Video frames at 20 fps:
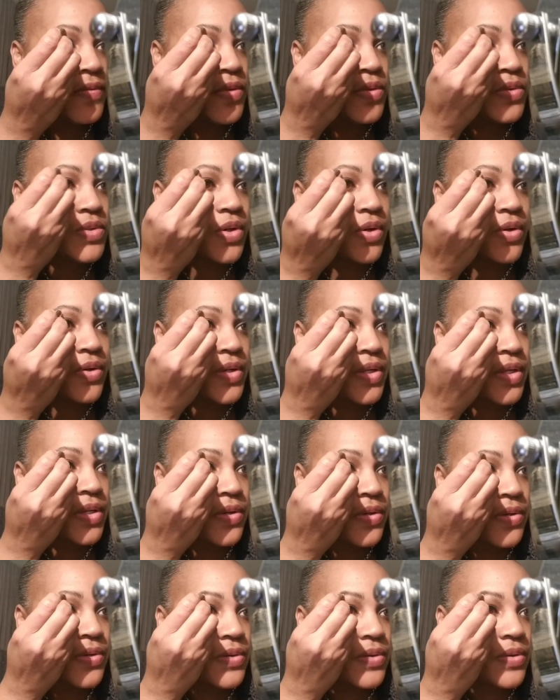If you start
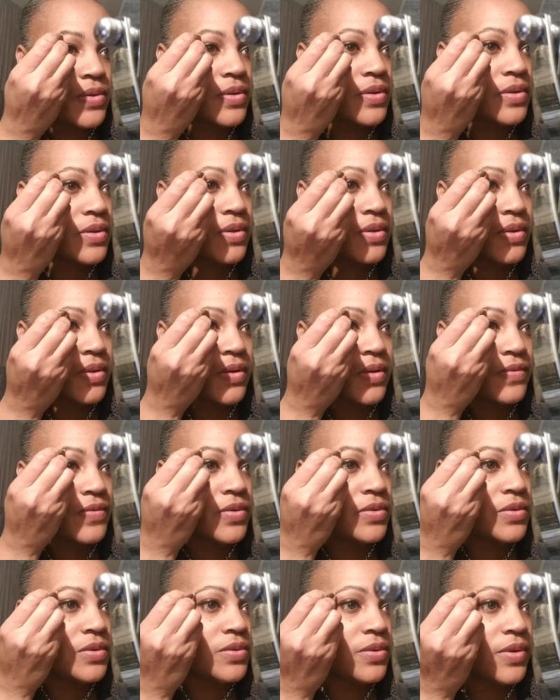here,
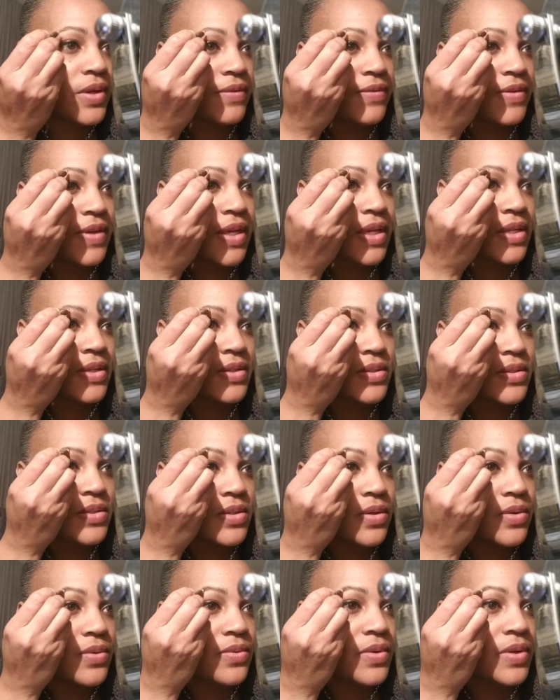if you're a little
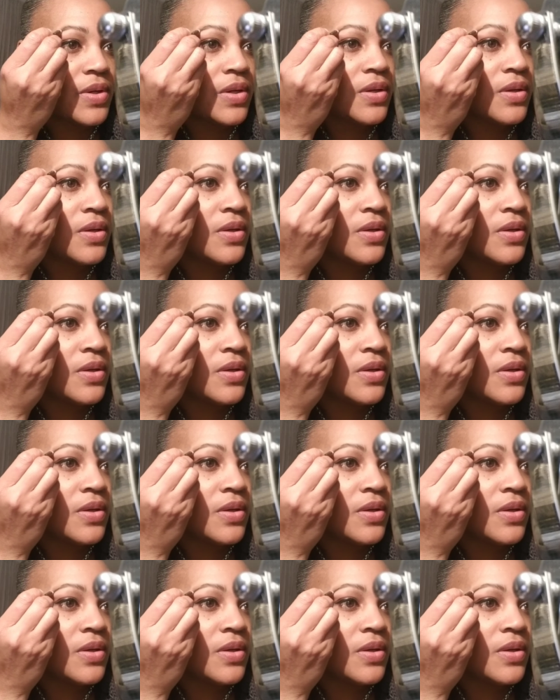heavy-handed. So